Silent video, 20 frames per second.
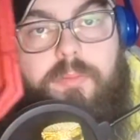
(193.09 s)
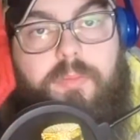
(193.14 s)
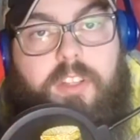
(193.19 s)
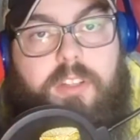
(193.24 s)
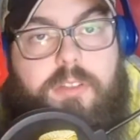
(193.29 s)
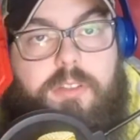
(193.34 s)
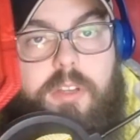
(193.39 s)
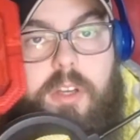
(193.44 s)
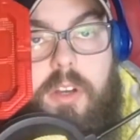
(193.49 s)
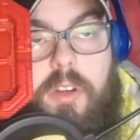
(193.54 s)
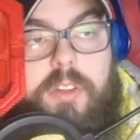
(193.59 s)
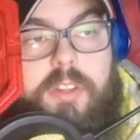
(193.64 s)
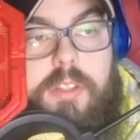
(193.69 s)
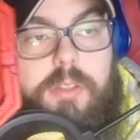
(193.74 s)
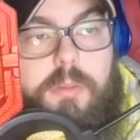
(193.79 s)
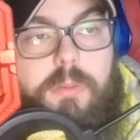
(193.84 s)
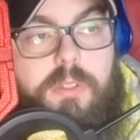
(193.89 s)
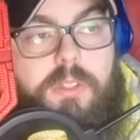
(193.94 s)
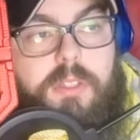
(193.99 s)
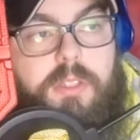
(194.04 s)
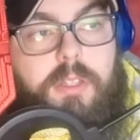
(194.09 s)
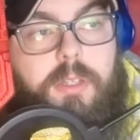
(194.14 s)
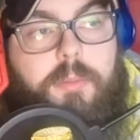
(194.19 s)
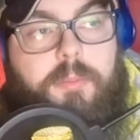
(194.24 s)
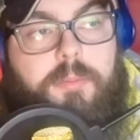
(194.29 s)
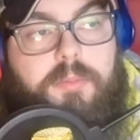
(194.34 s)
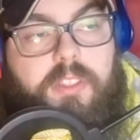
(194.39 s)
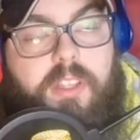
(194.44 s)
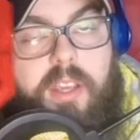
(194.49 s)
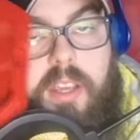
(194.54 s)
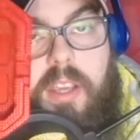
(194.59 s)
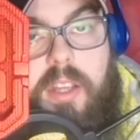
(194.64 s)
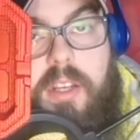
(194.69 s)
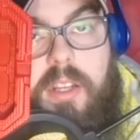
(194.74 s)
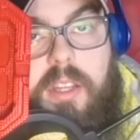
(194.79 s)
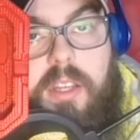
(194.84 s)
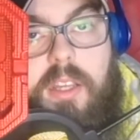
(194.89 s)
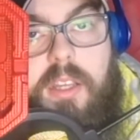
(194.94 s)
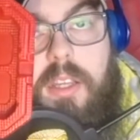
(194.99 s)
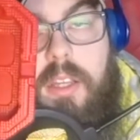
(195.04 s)
So this was some
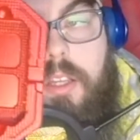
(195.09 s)
candy.